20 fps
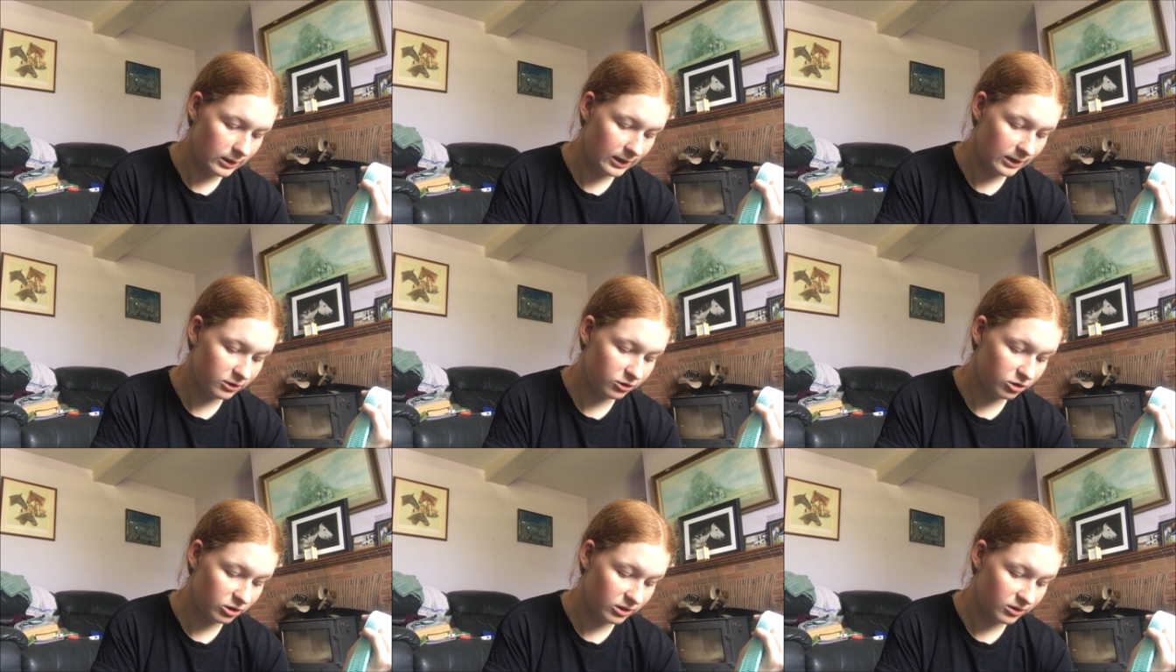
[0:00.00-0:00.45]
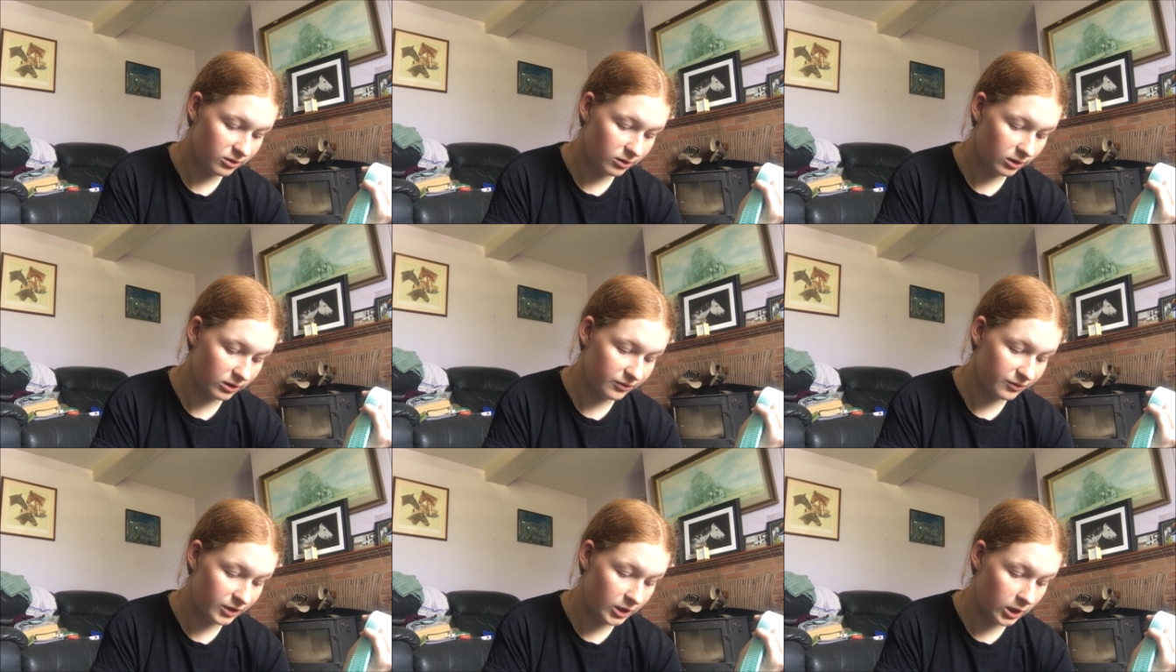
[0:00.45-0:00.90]
actually it's
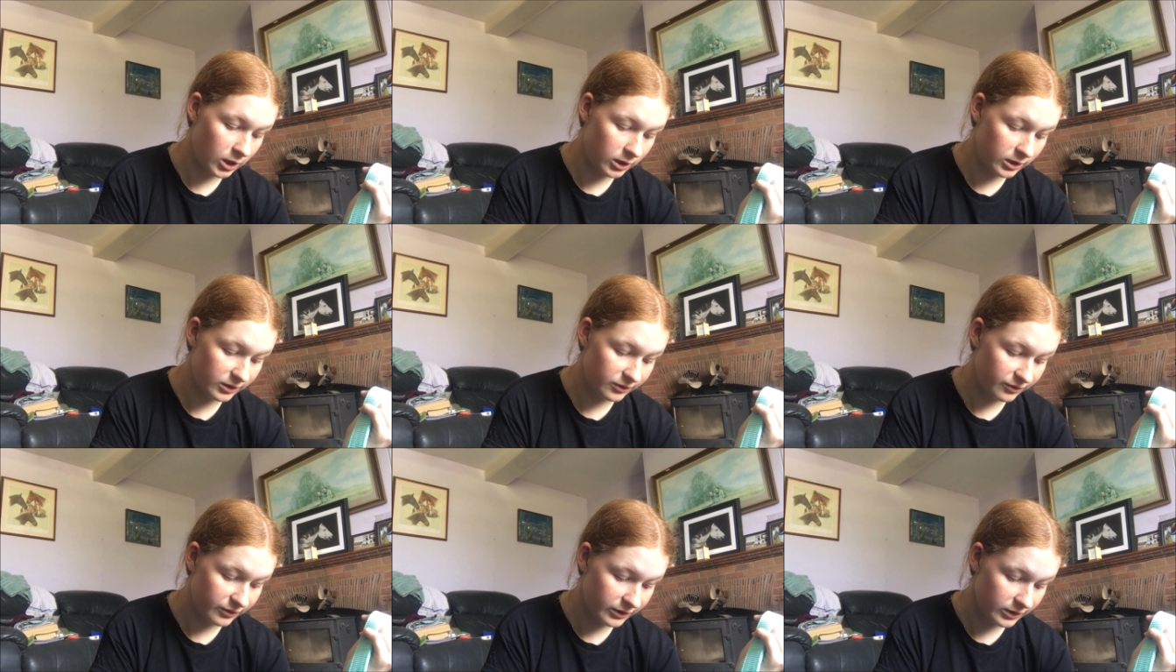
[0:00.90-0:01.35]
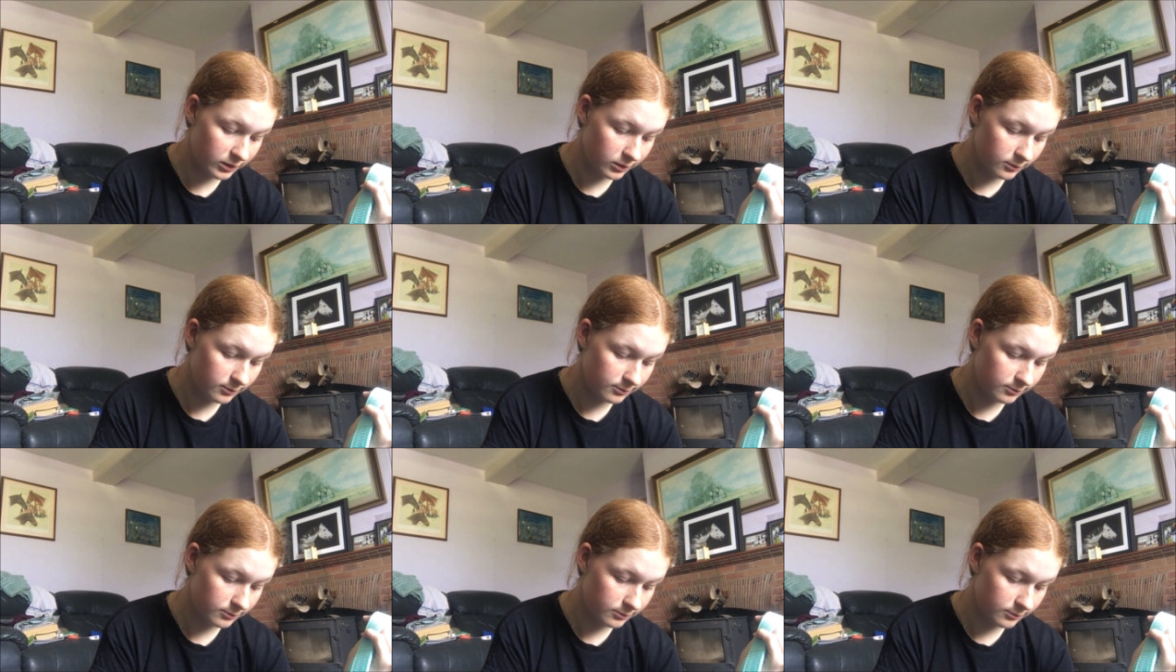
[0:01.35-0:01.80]
not even
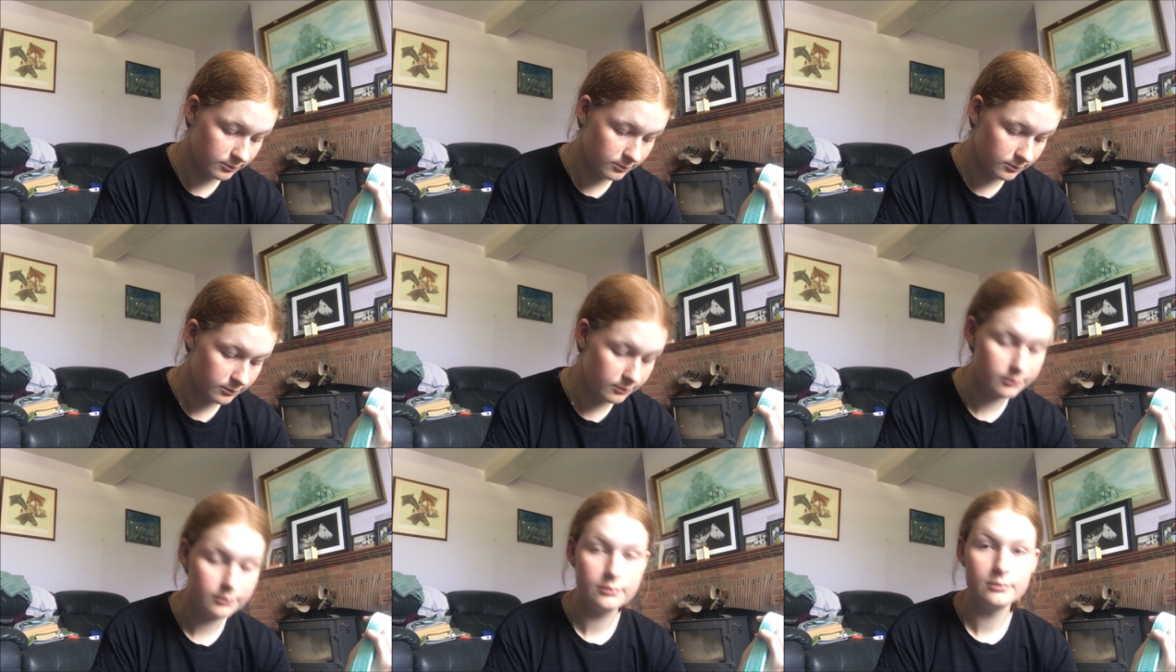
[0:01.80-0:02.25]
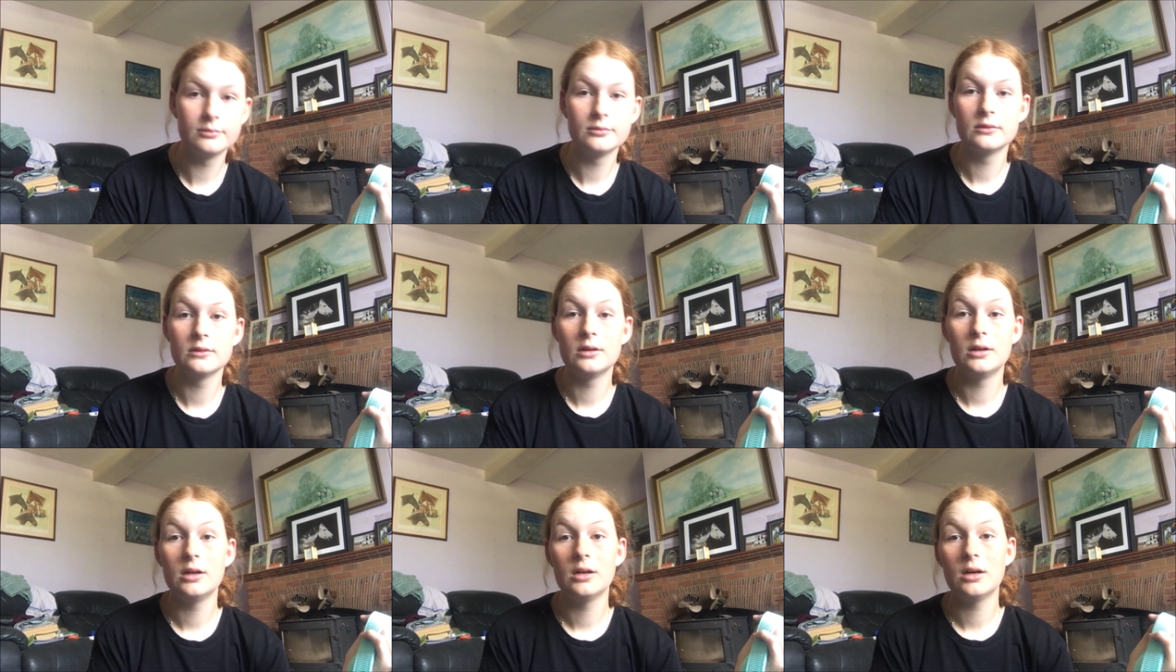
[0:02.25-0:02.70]
either
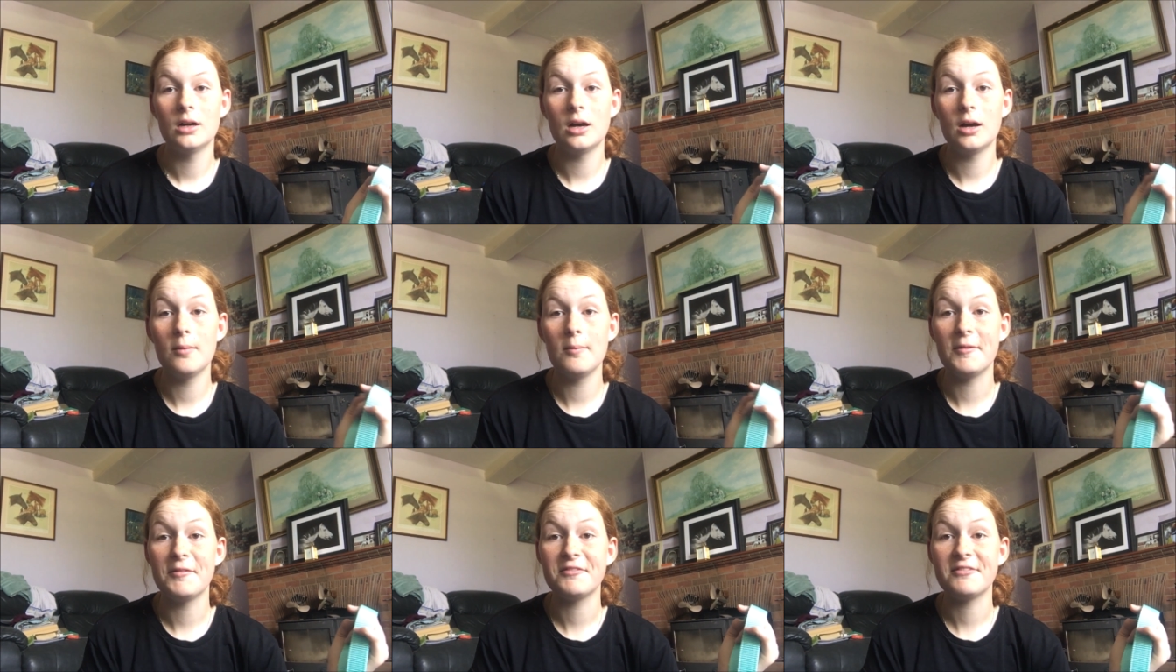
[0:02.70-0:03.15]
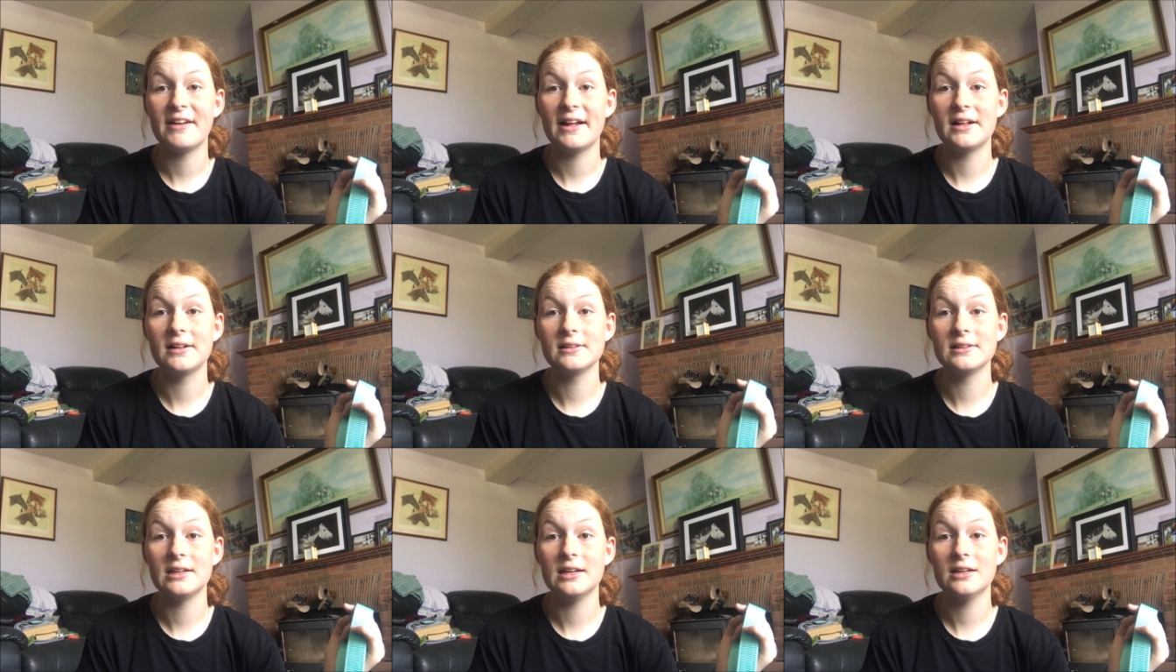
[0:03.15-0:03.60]
I'm a
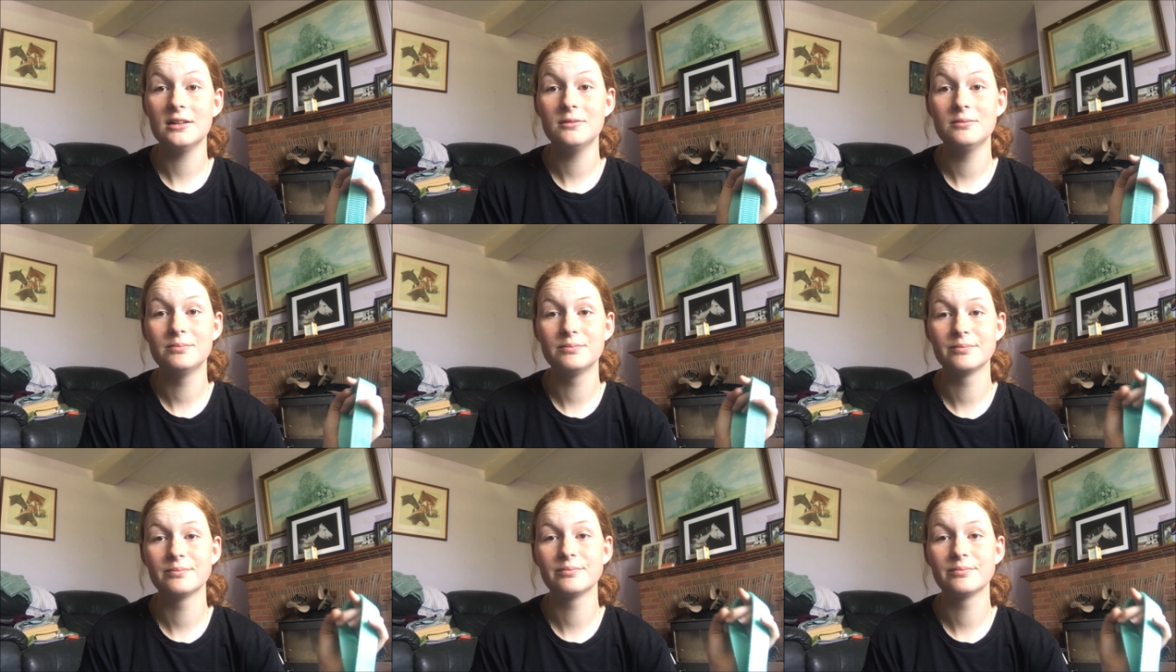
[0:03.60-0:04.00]
failure